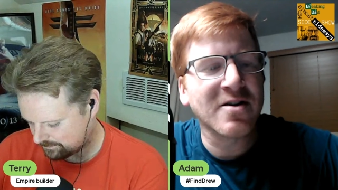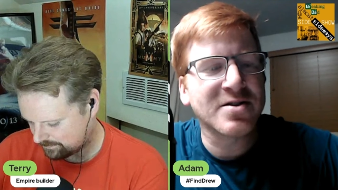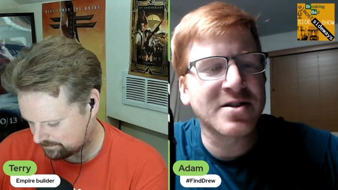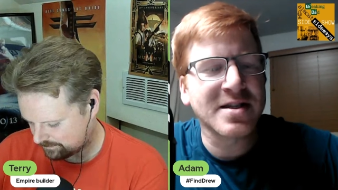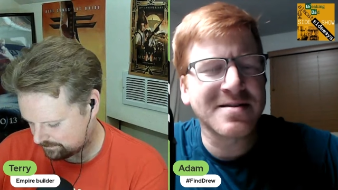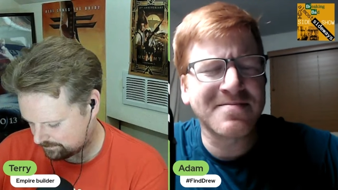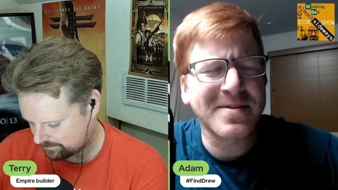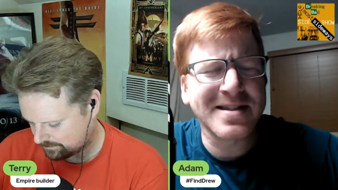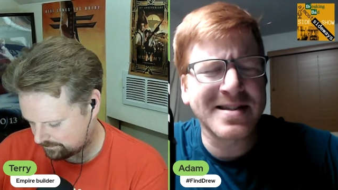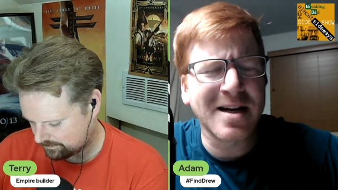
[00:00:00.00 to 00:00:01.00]
Speaker 1: she's
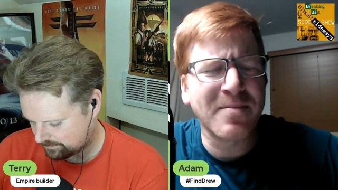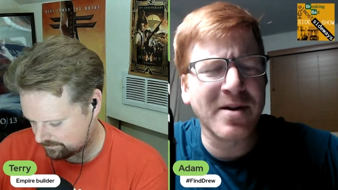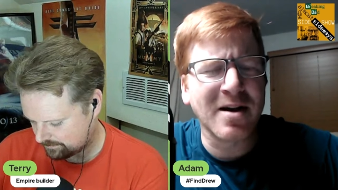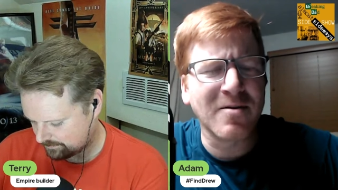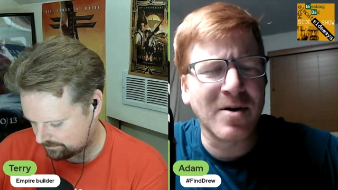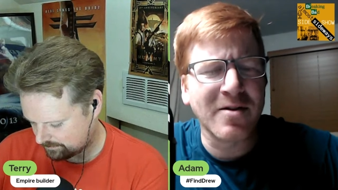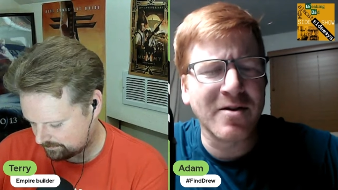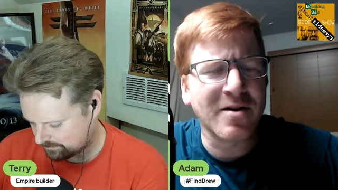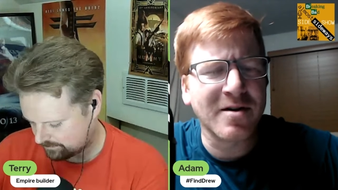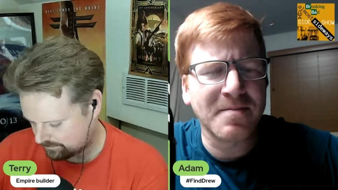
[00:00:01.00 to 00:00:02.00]
he's something or
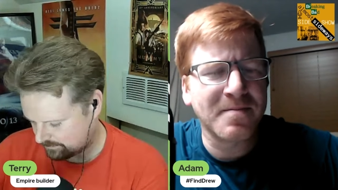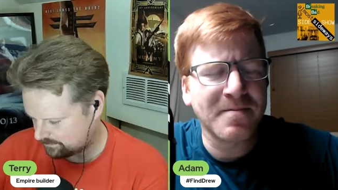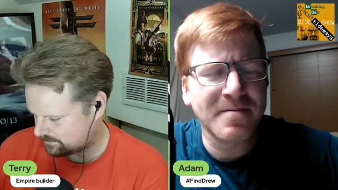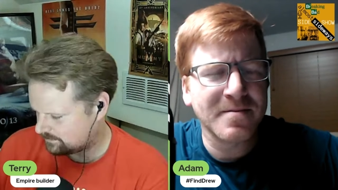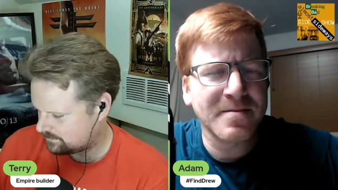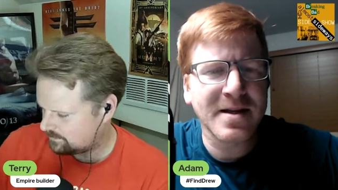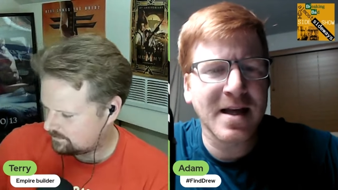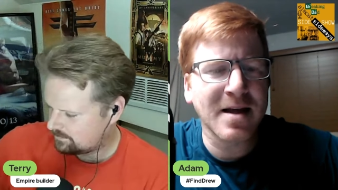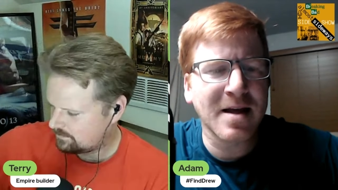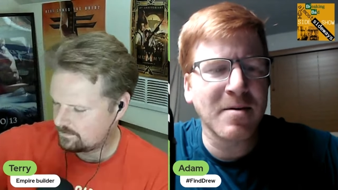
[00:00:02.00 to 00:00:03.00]
rather.
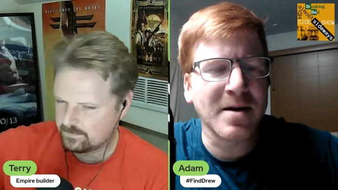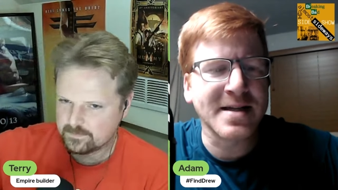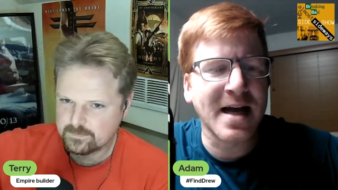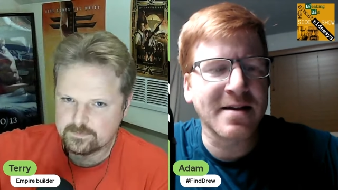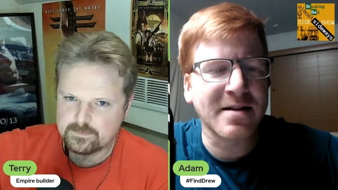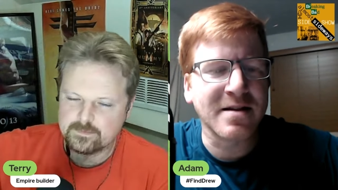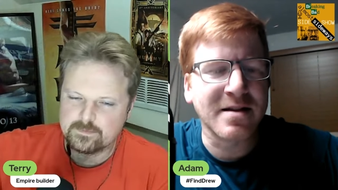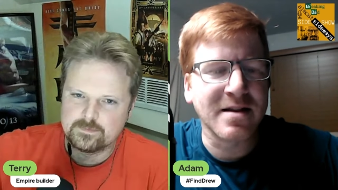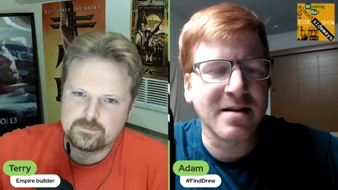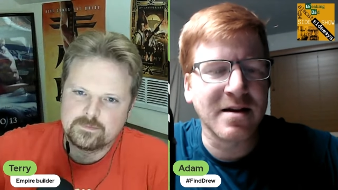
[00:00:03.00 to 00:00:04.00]
I can't remember exactly
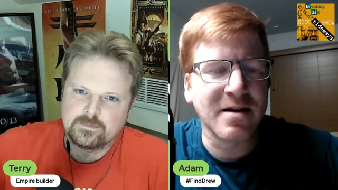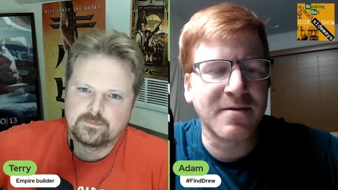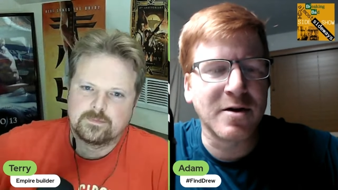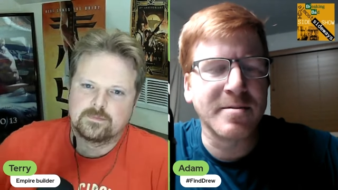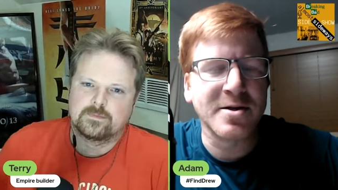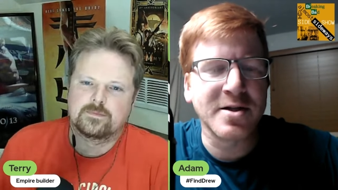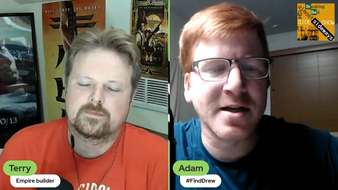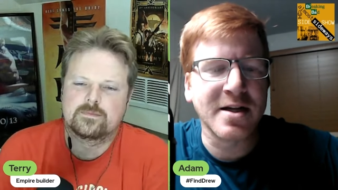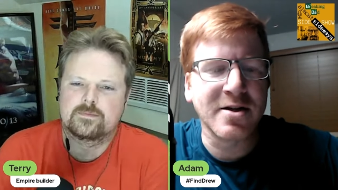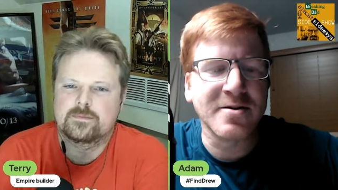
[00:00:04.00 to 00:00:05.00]
the, the verbiage that
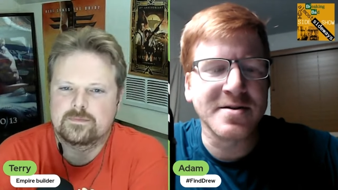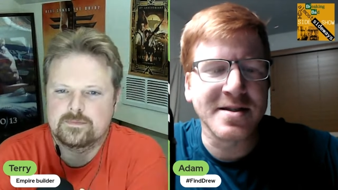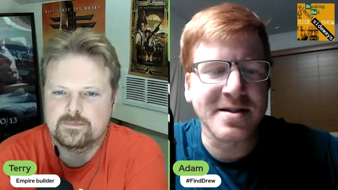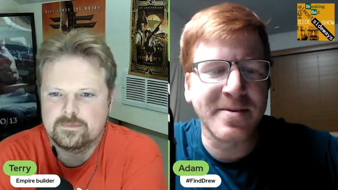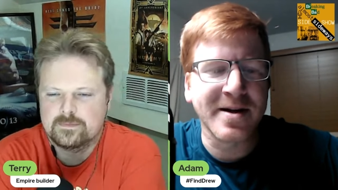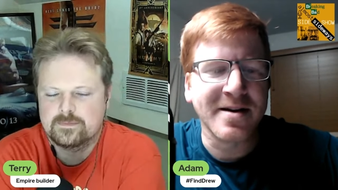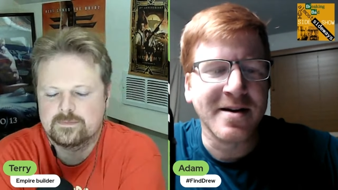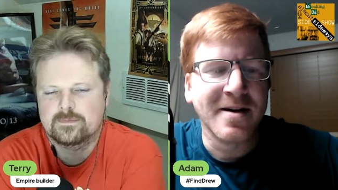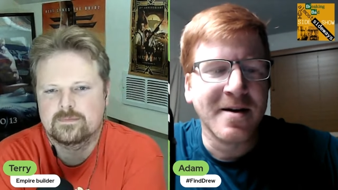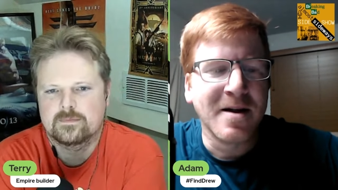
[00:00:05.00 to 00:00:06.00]
he uses, but
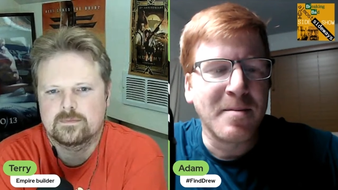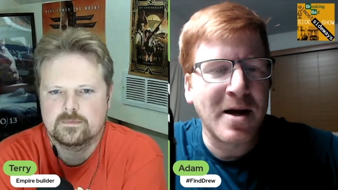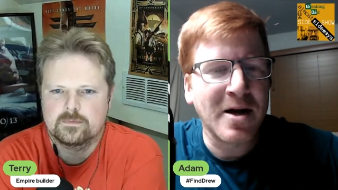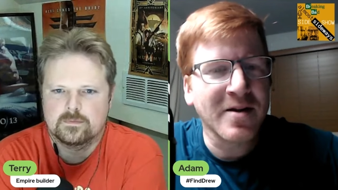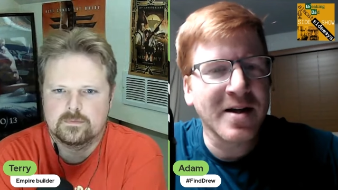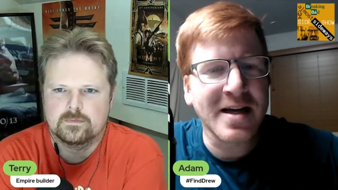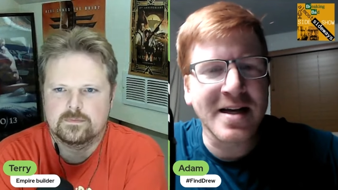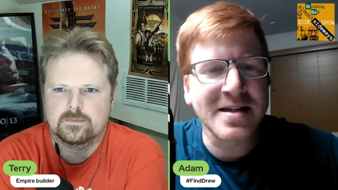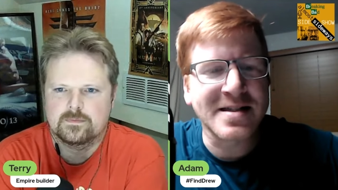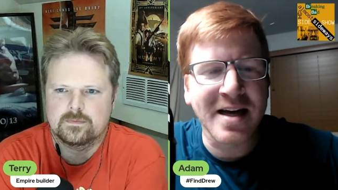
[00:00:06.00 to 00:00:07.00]
apparently
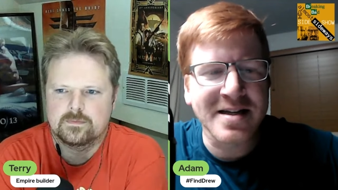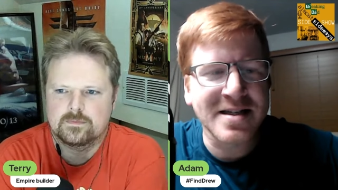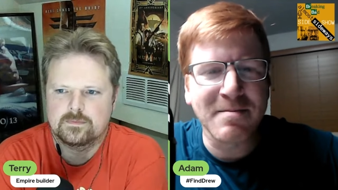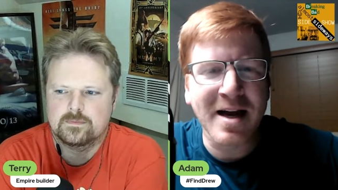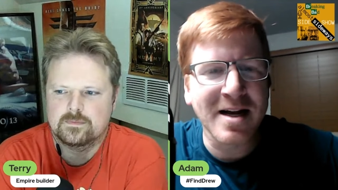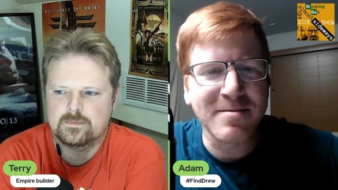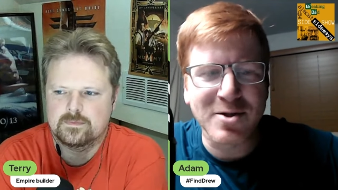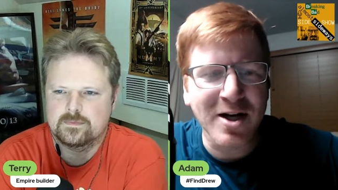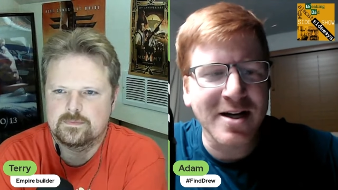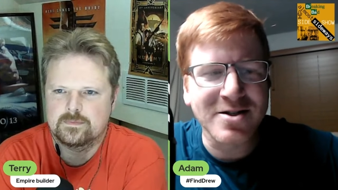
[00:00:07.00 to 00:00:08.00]
he's not some made up
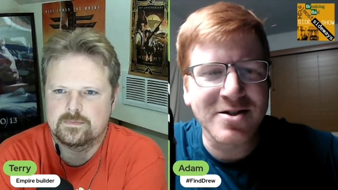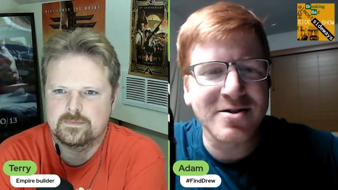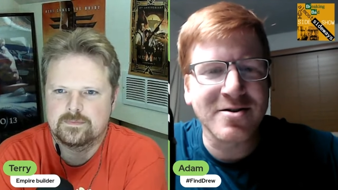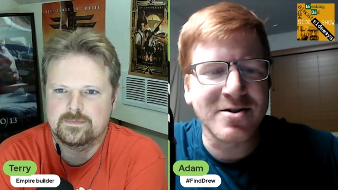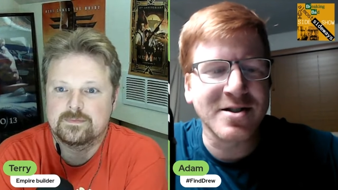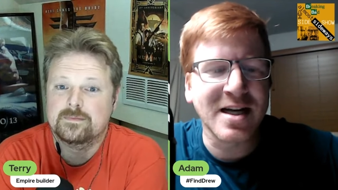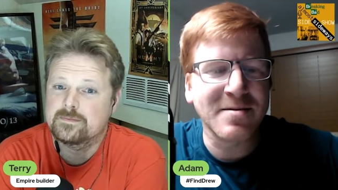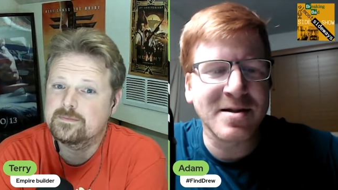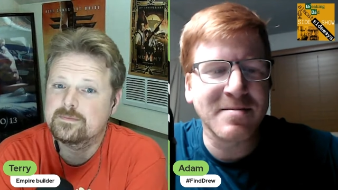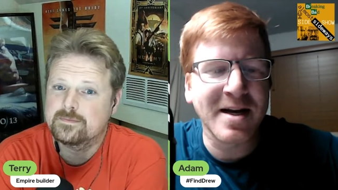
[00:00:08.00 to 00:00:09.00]
judge or she's not
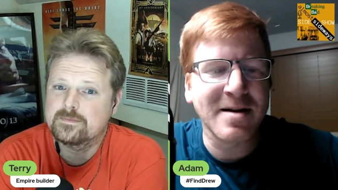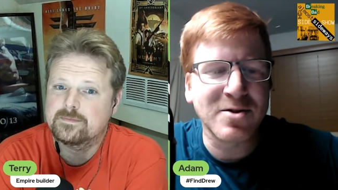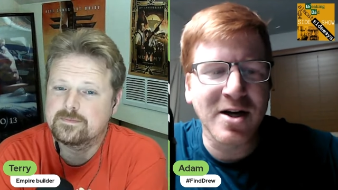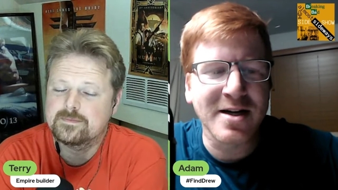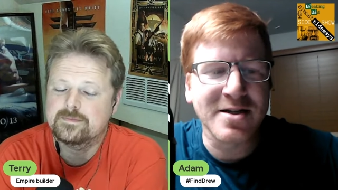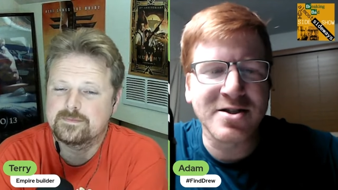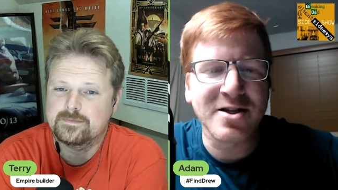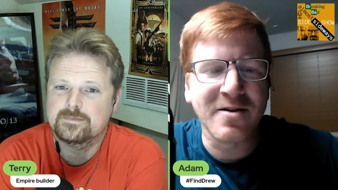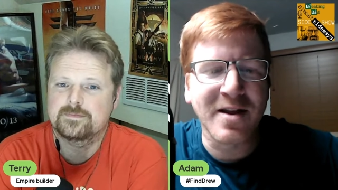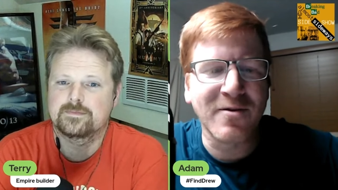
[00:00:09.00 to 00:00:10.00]
some made up judge.
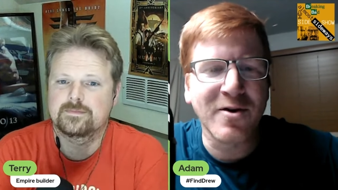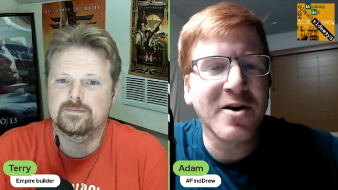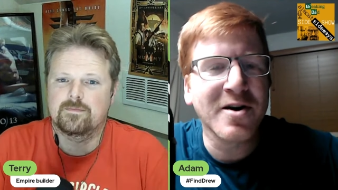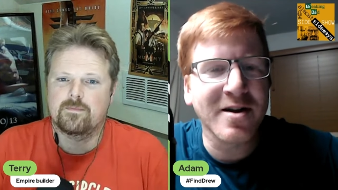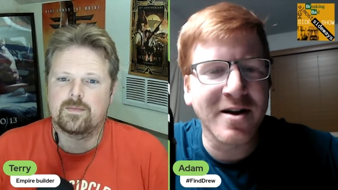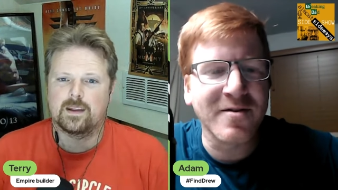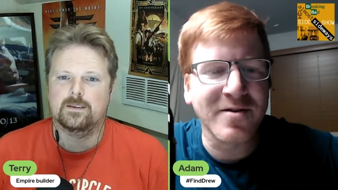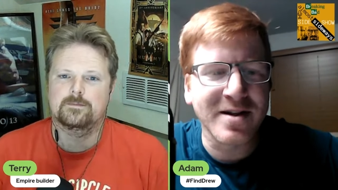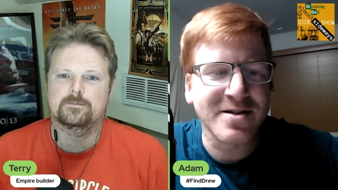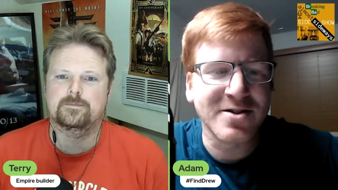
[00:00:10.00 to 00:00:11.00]
So they've heard of
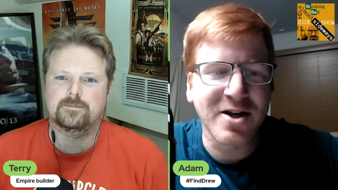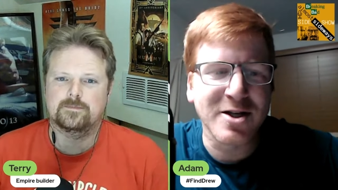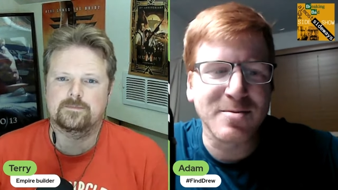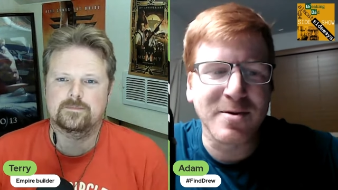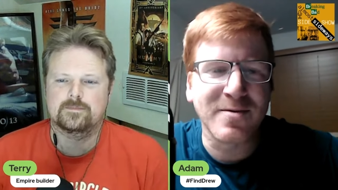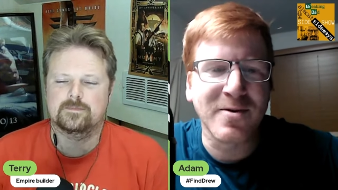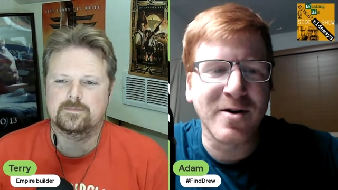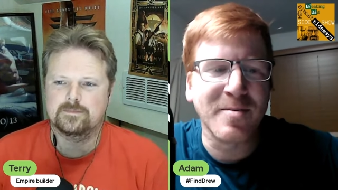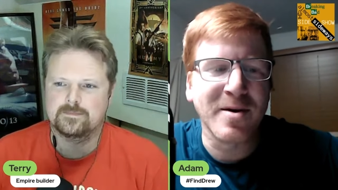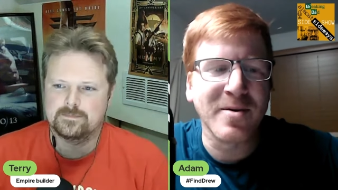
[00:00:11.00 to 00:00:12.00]
this judge
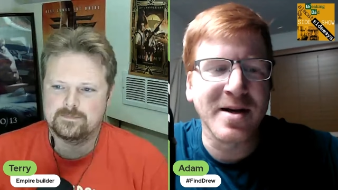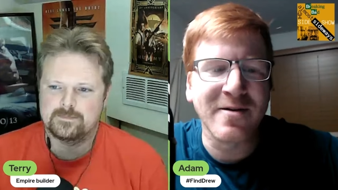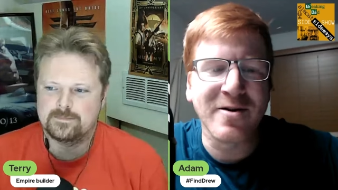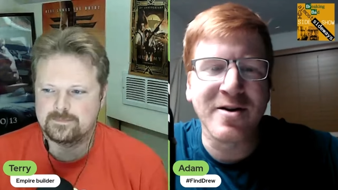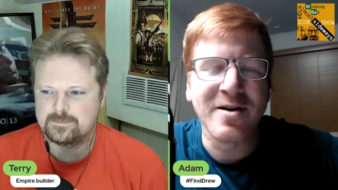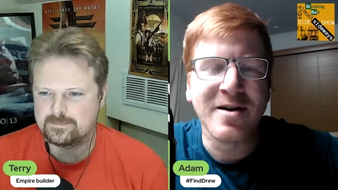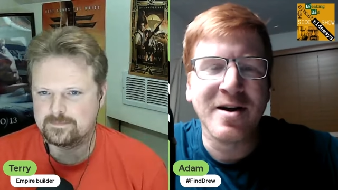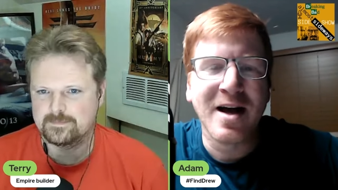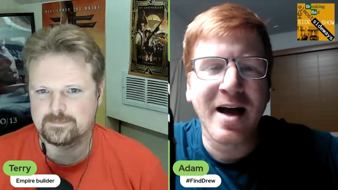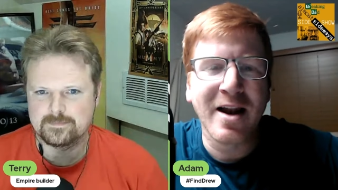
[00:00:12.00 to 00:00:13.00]
before, but we never,
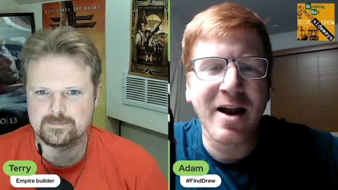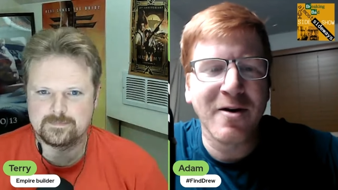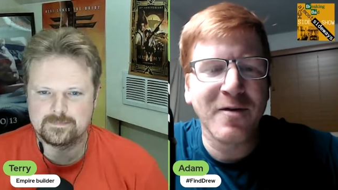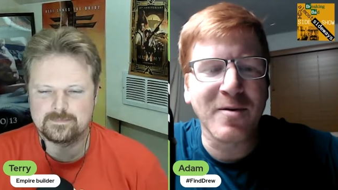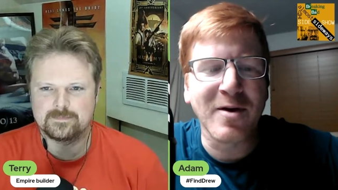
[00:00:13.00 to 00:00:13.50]
I don't think we'll